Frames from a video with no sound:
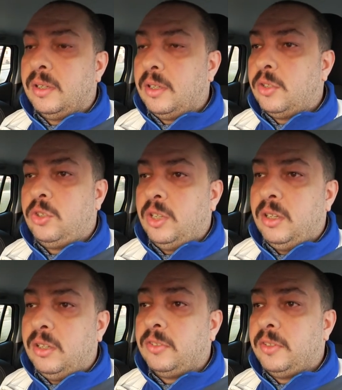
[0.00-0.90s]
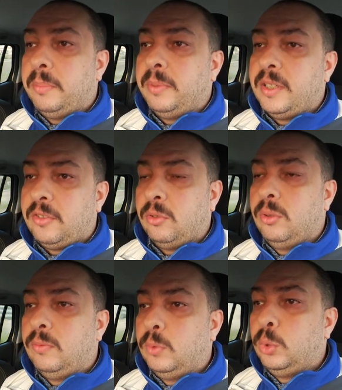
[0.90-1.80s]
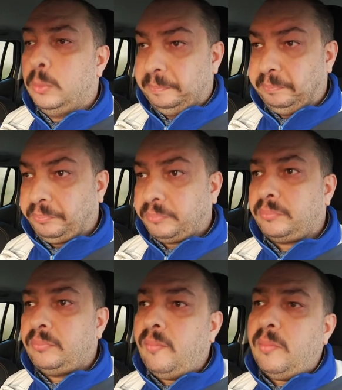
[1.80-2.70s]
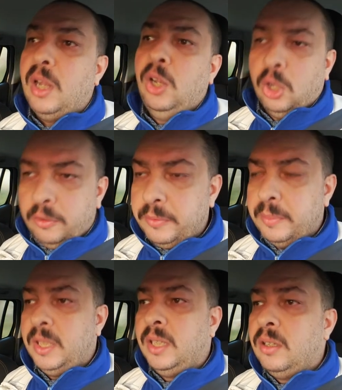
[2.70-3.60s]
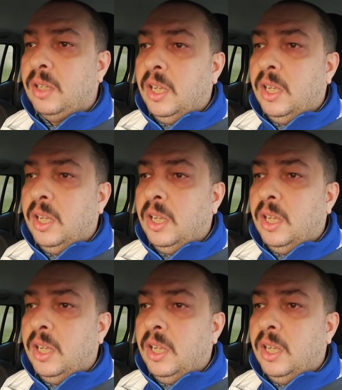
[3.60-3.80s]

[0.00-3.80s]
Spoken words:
She is the person who loved me.